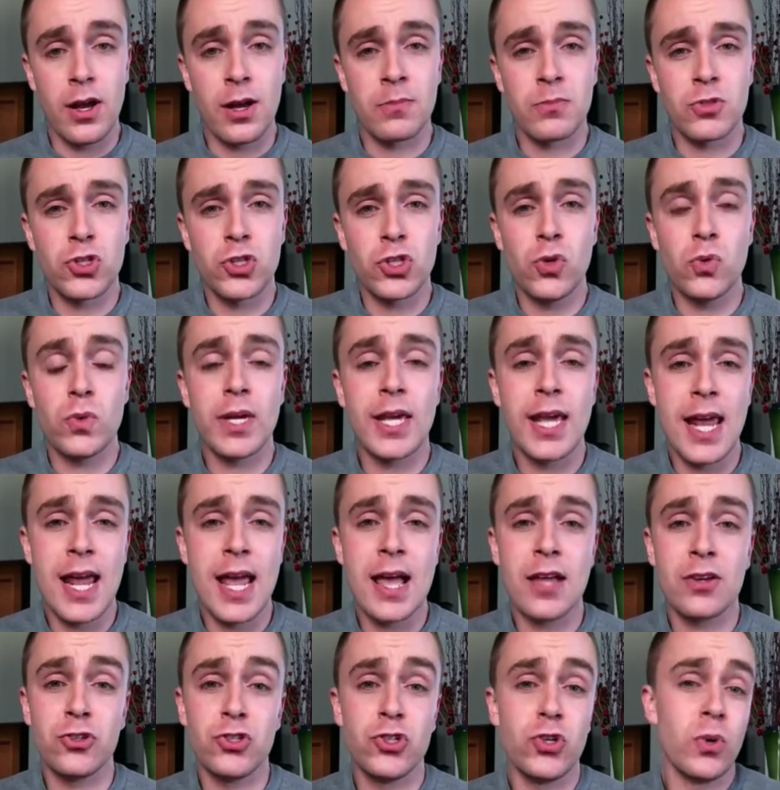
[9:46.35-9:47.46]
so you
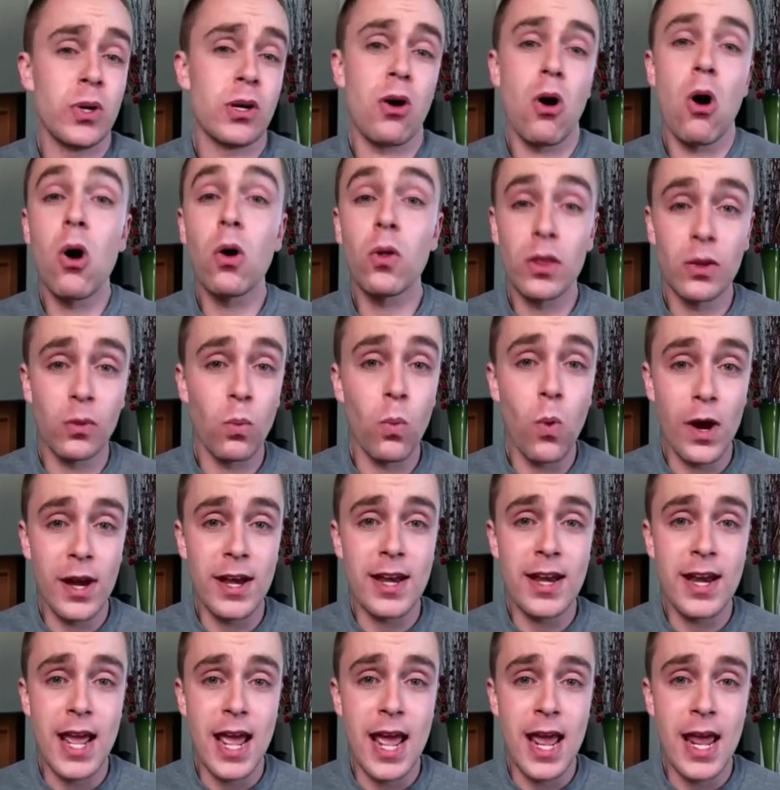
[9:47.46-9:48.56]
can't do it all in one
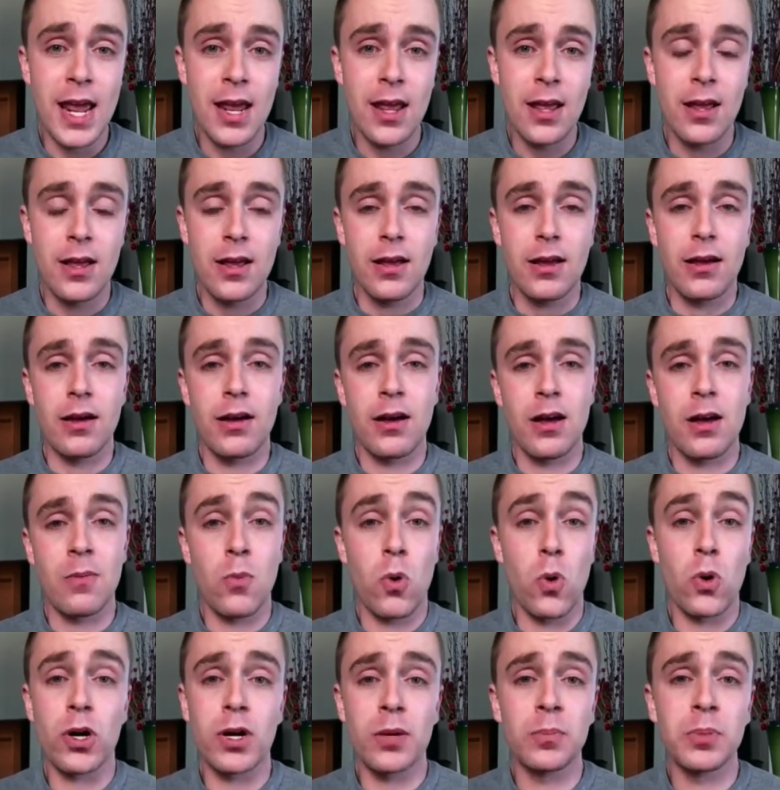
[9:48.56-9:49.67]
day
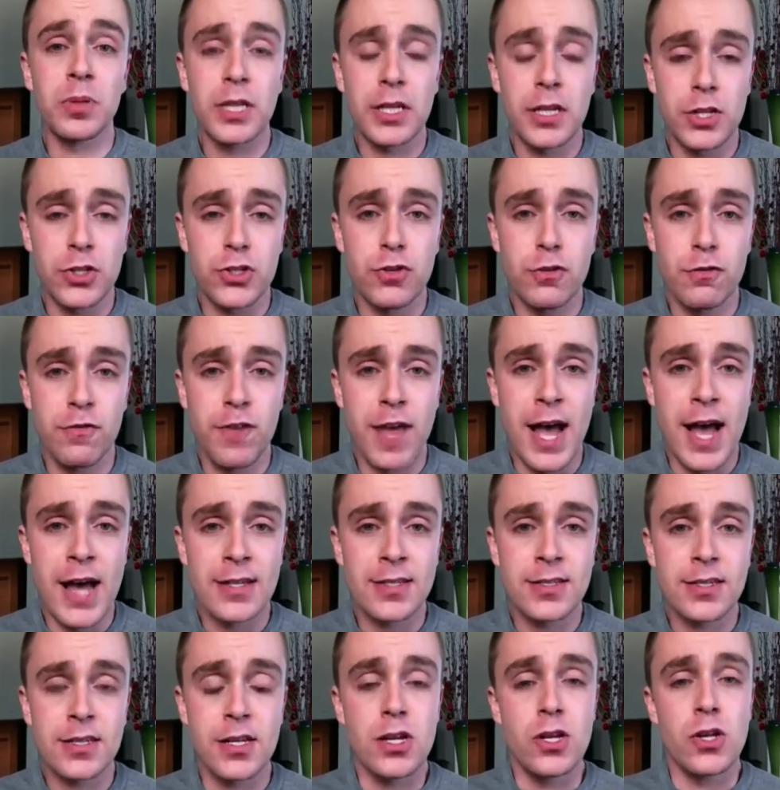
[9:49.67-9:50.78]
or complete it too
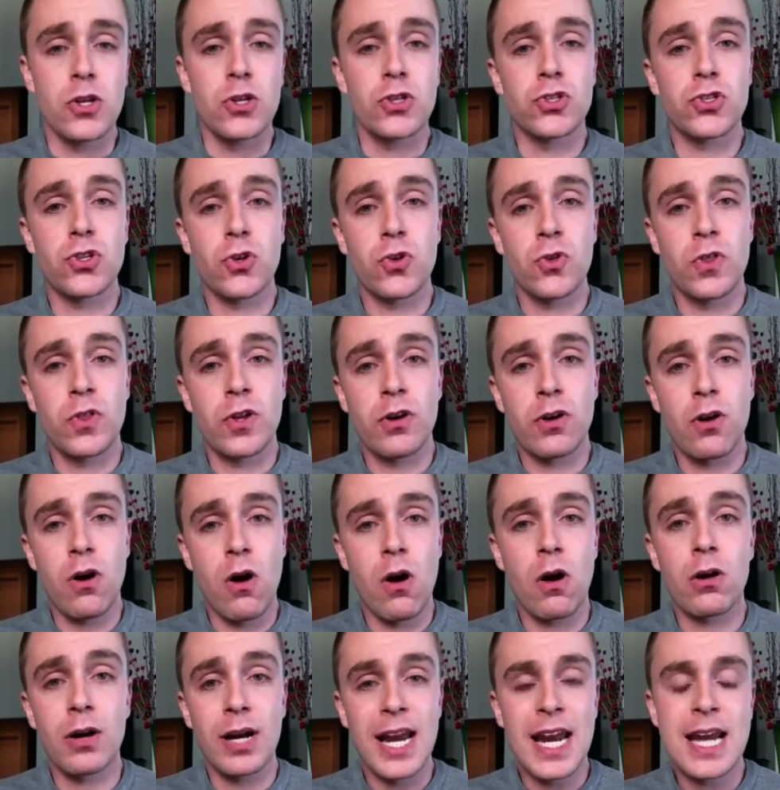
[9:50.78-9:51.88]
fast. So there
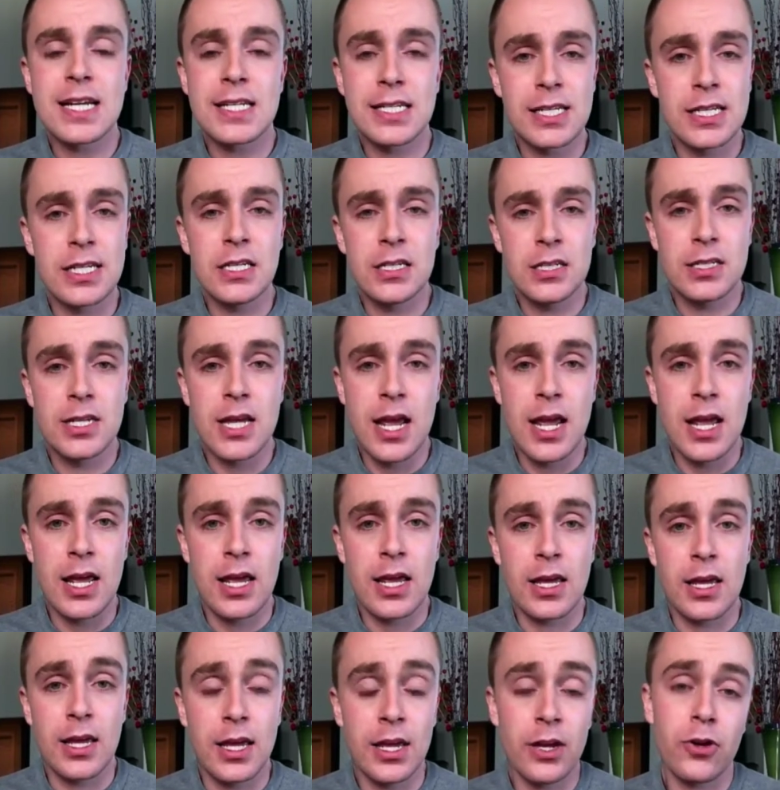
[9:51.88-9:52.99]
are 18-day
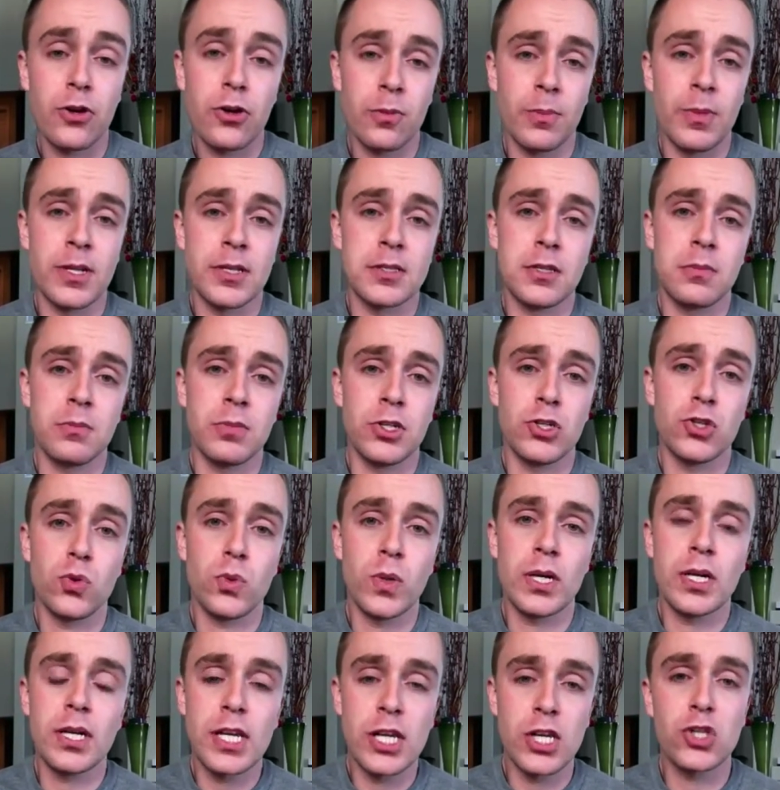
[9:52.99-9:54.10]
increments in
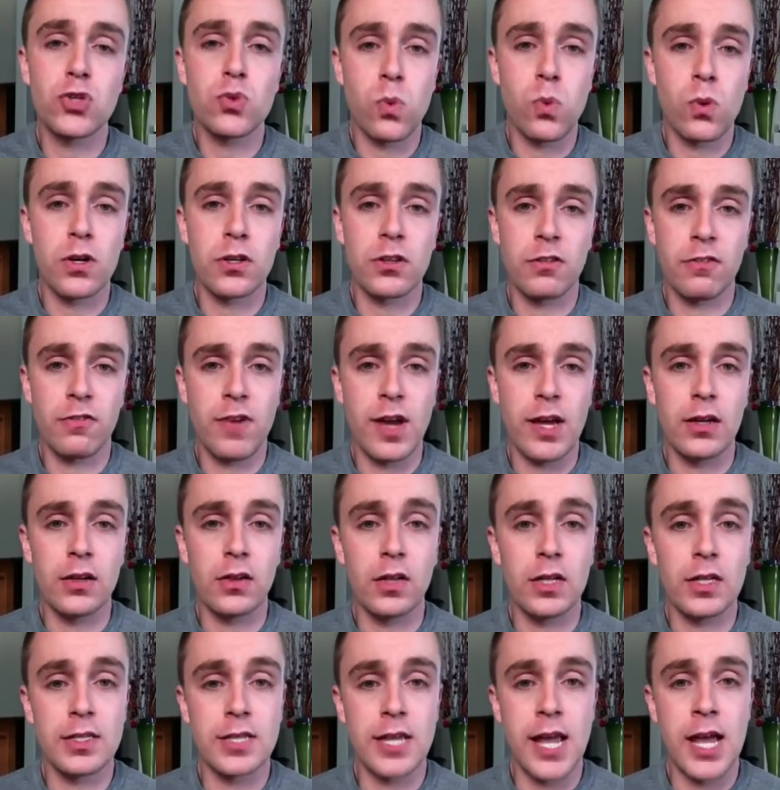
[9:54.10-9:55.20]
between each one of the final
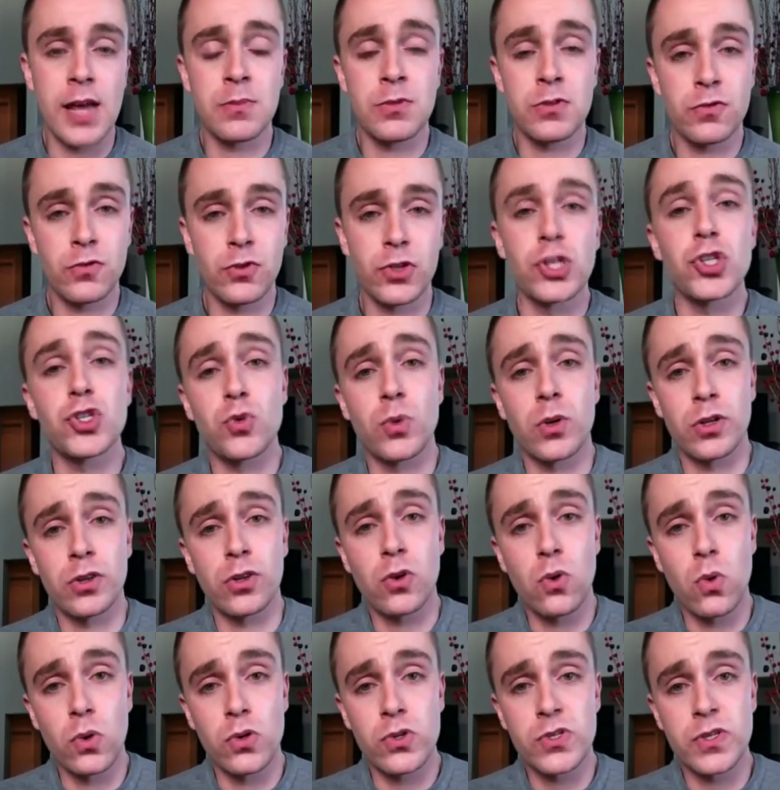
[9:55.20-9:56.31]
exams for each one of the
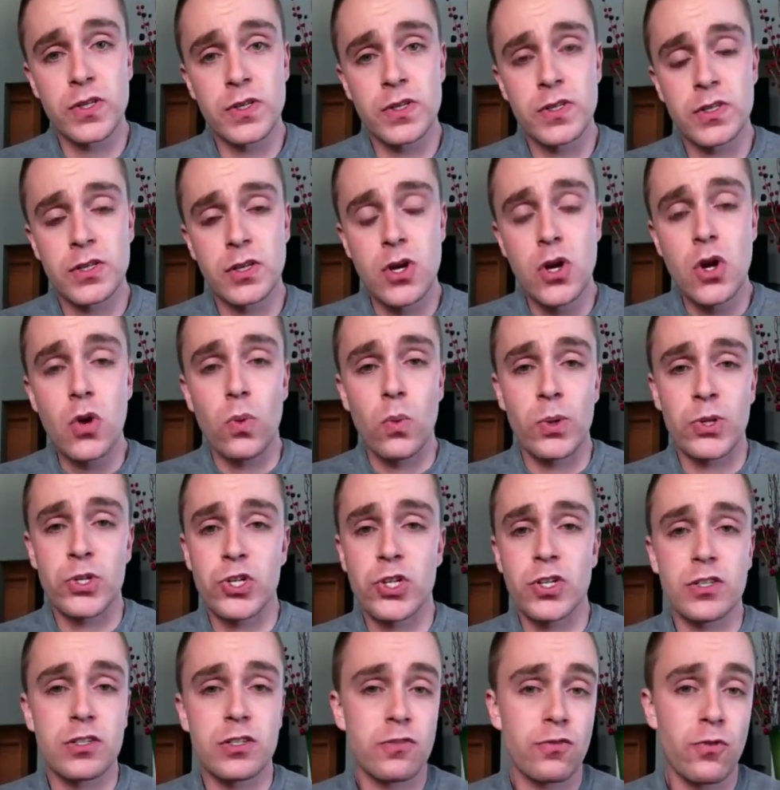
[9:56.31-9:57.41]
courses, which
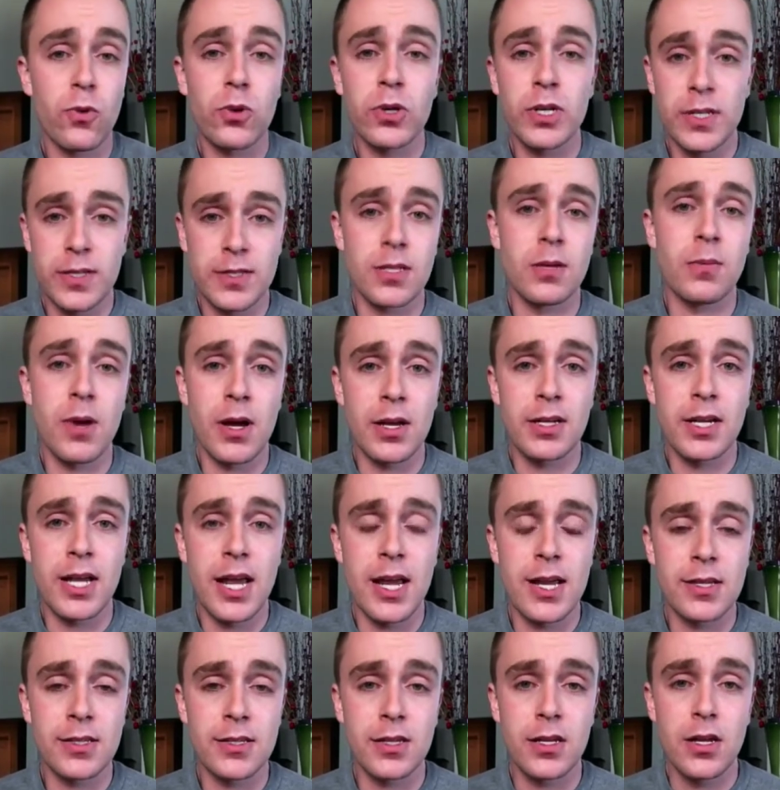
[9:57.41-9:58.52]
is 40 some odd
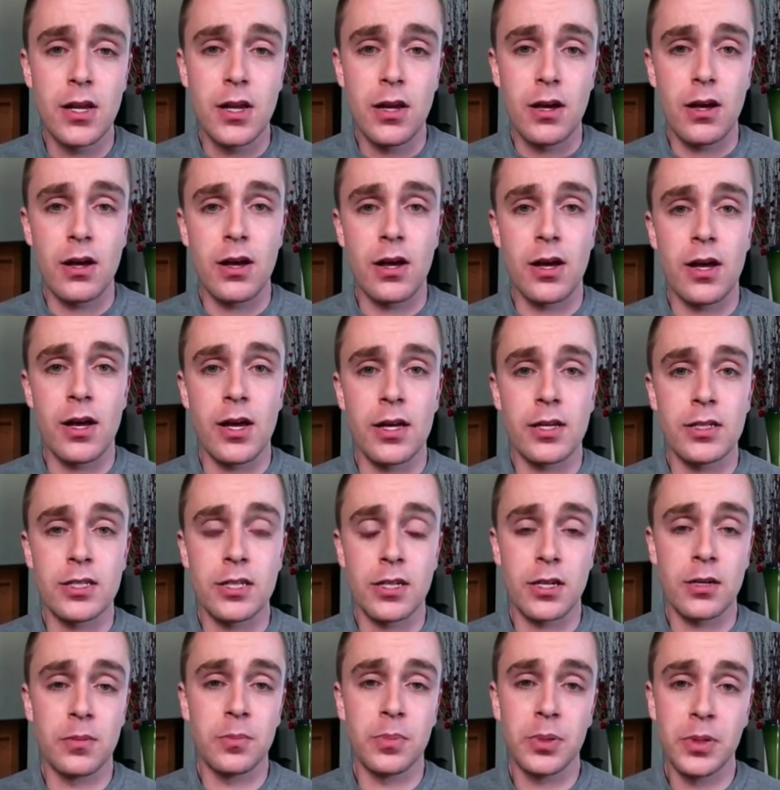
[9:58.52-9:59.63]
days to
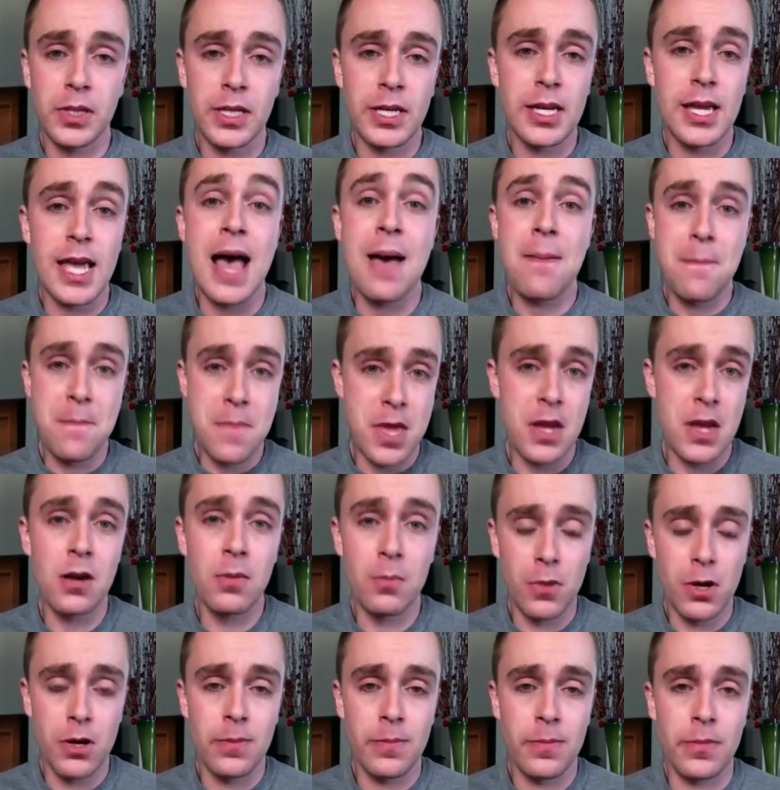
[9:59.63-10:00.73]
complete at
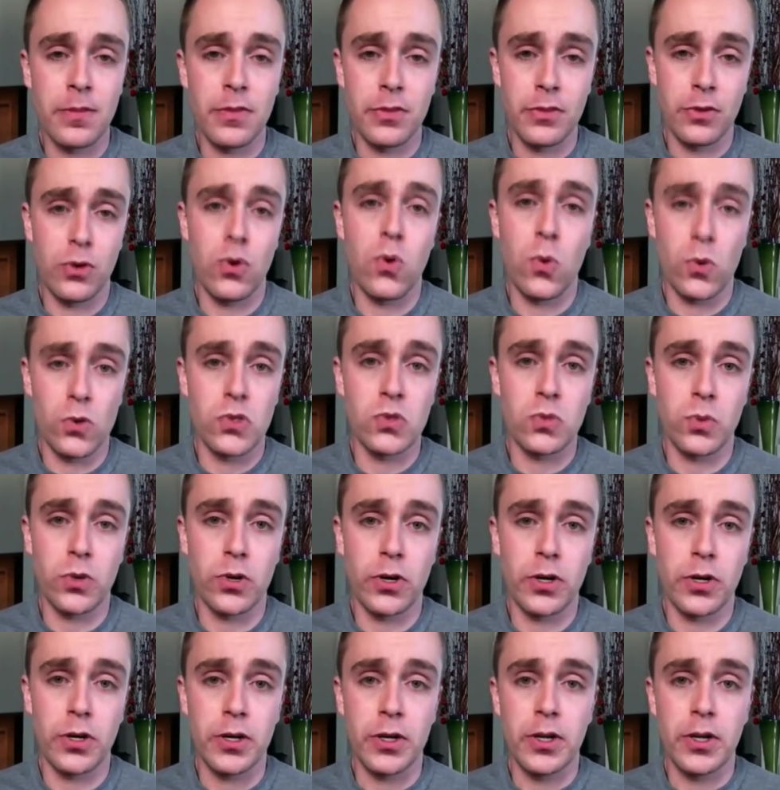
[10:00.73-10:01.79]
minimum the coursework.